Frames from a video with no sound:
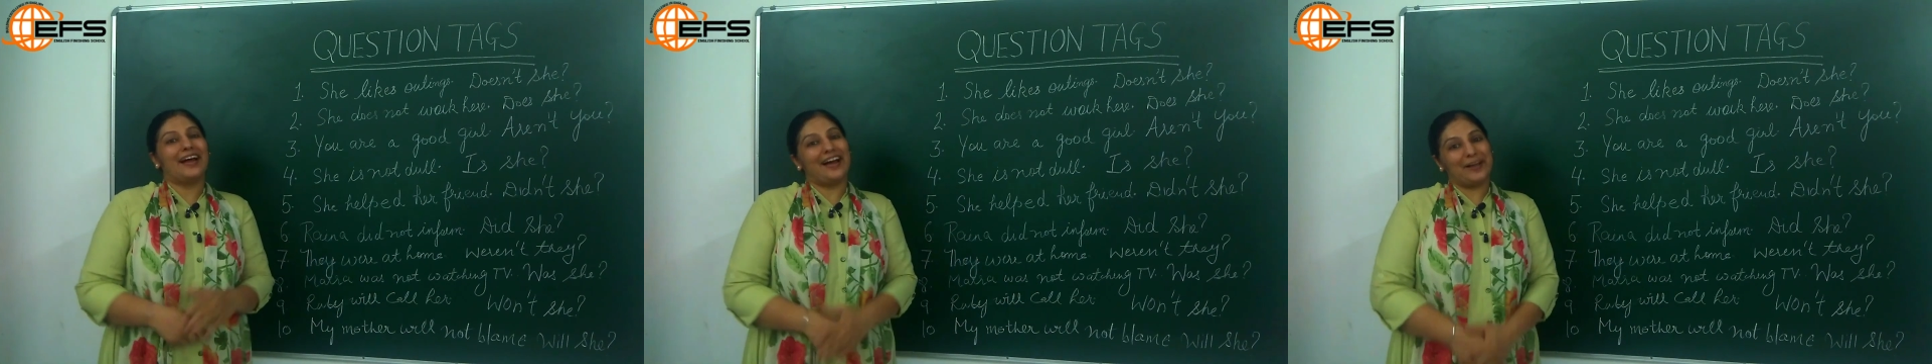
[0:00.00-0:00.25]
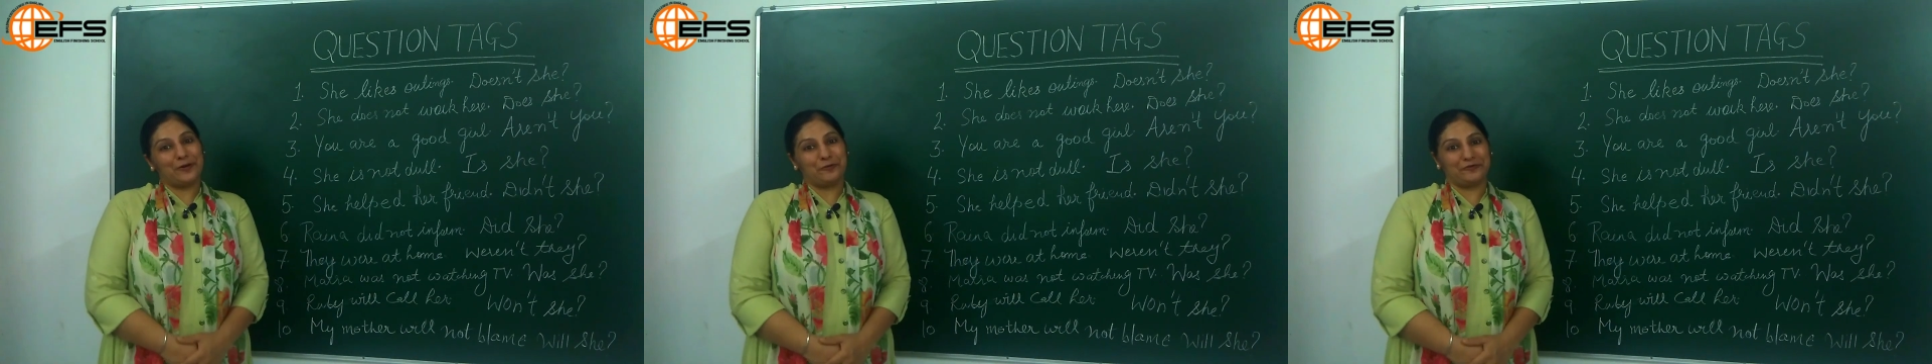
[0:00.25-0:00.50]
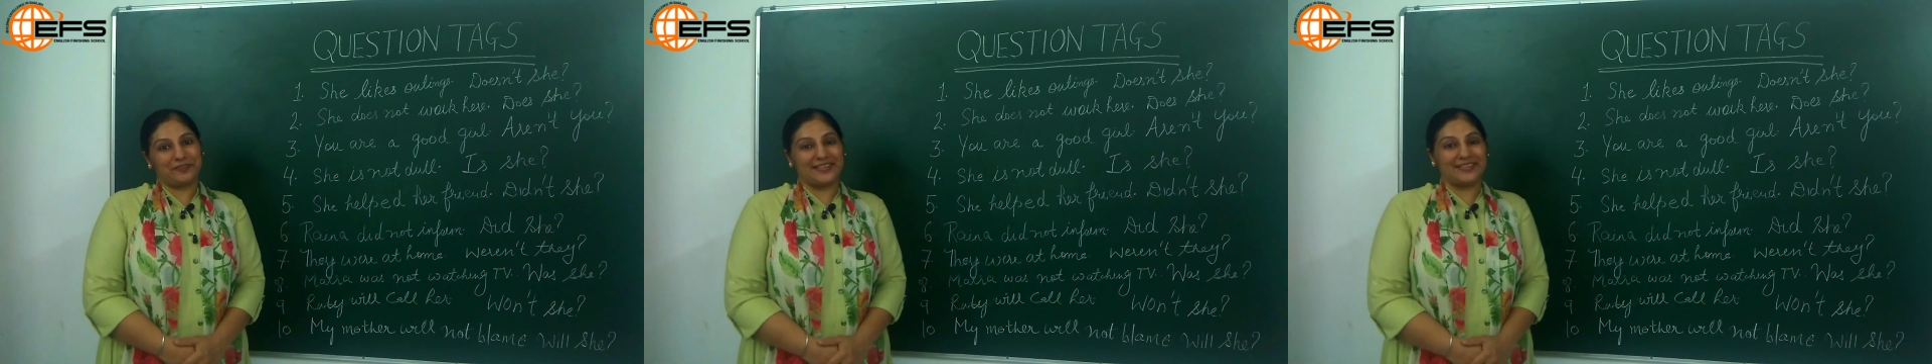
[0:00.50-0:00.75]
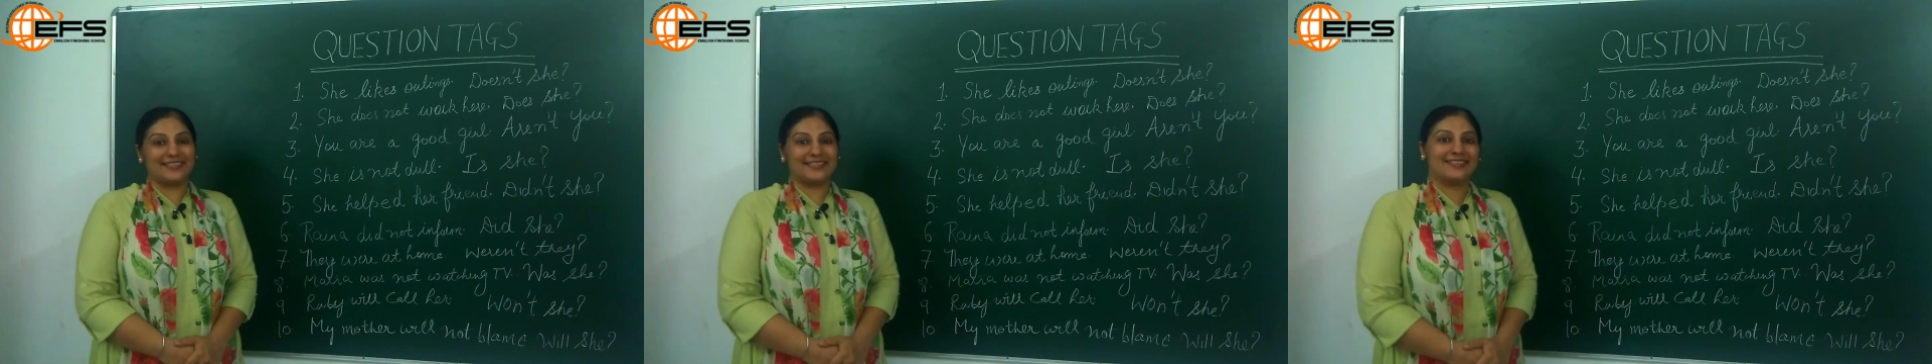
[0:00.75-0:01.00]
Hello
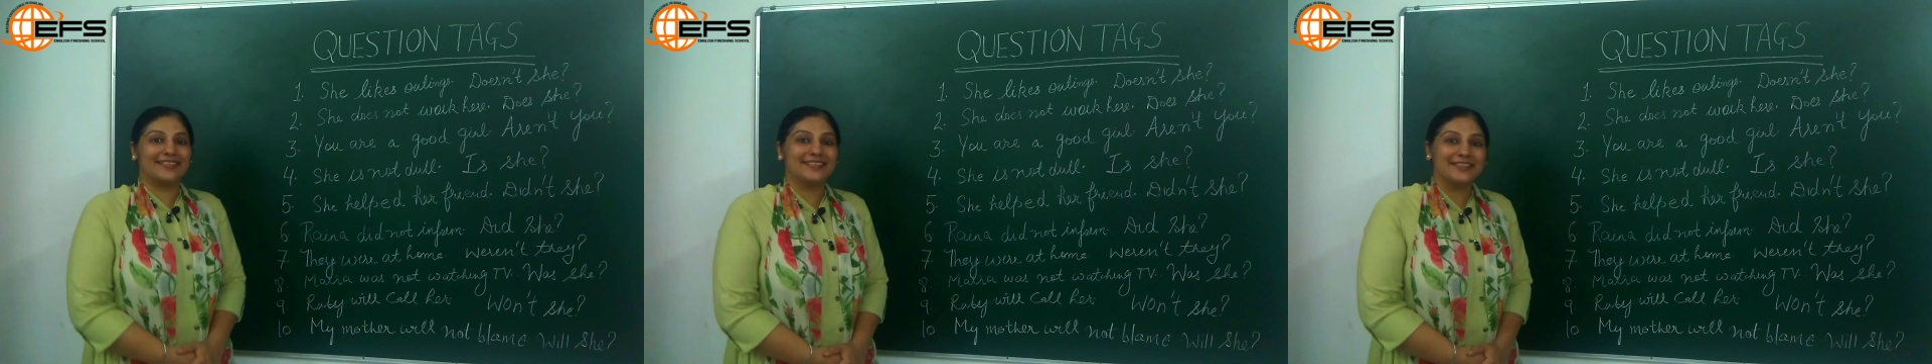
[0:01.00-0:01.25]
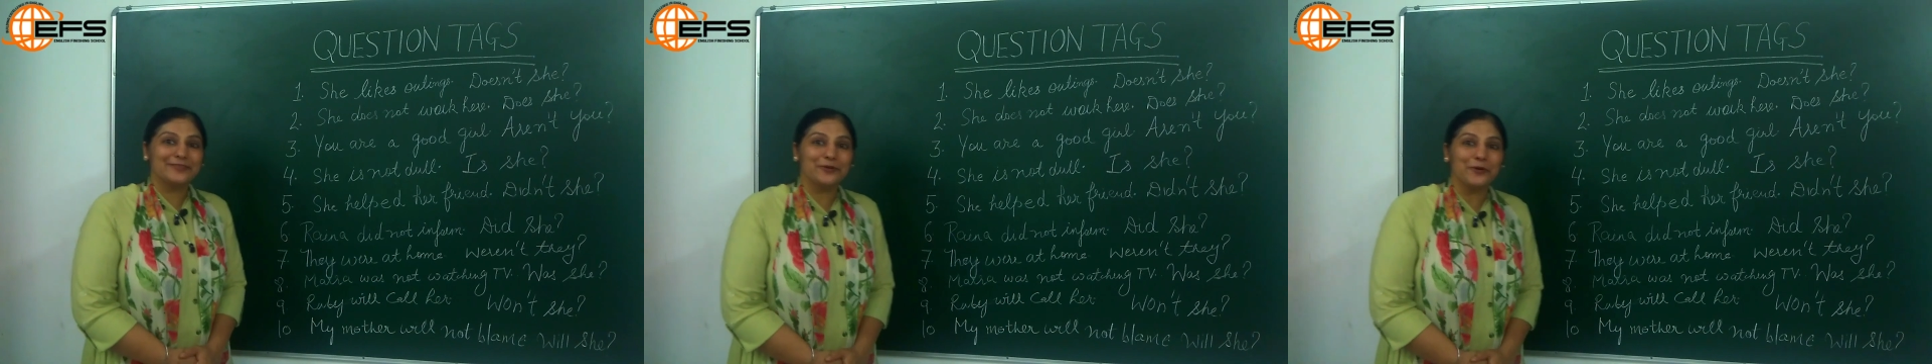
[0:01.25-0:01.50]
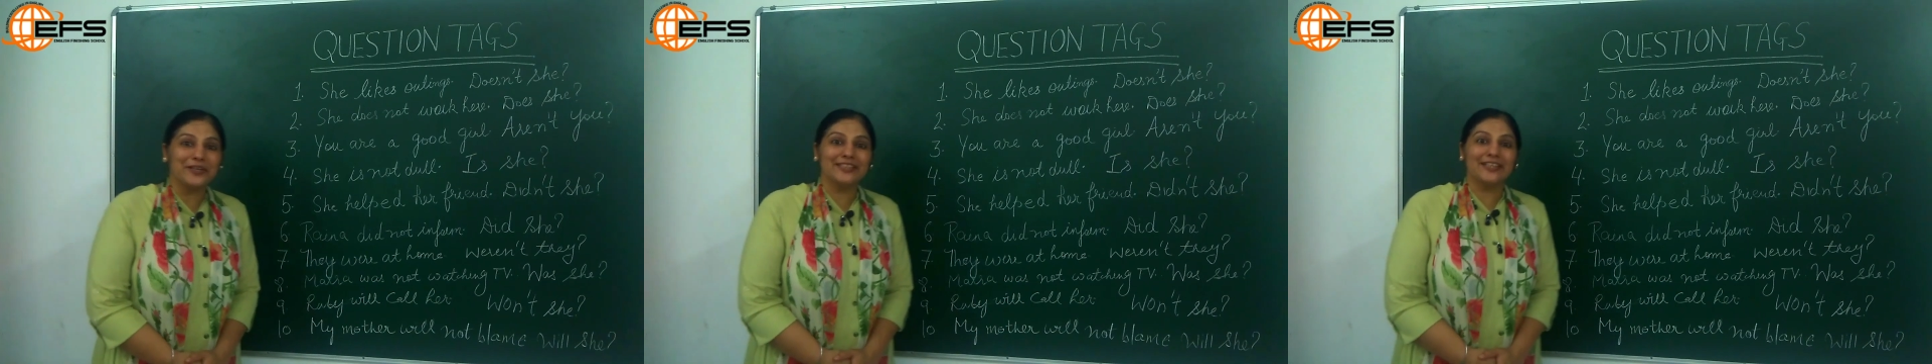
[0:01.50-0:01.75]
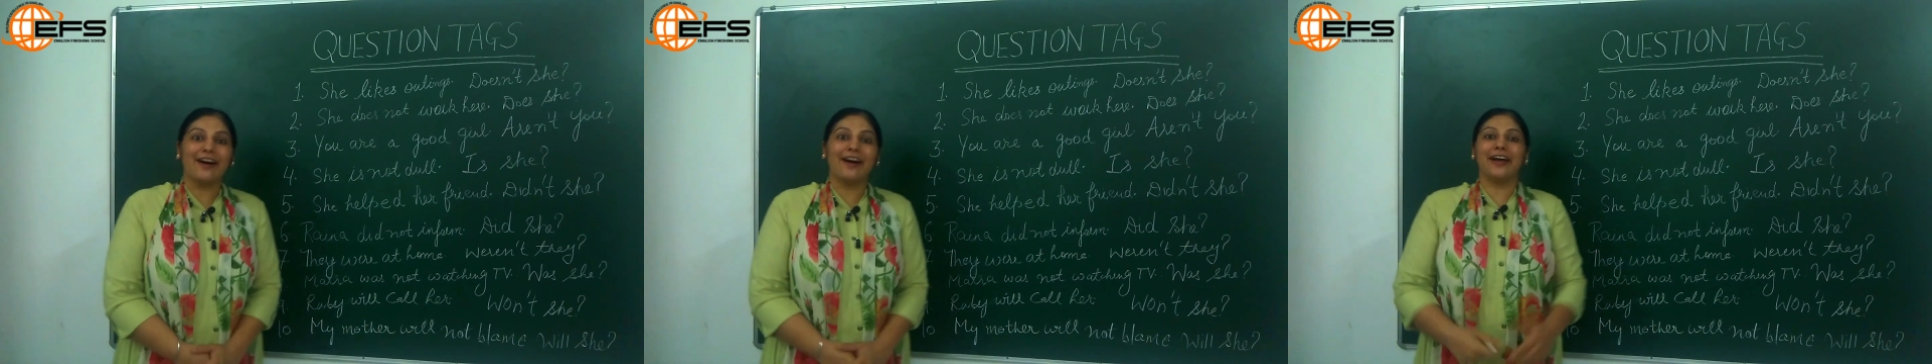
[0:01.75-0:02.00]
friends, this is
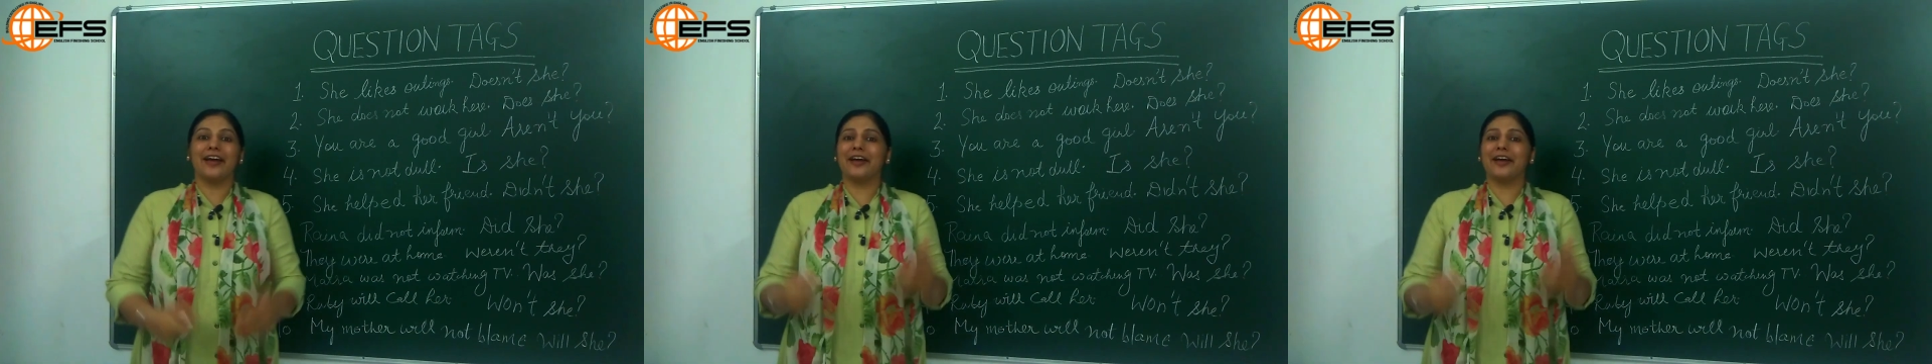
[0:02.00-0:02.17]
Yogita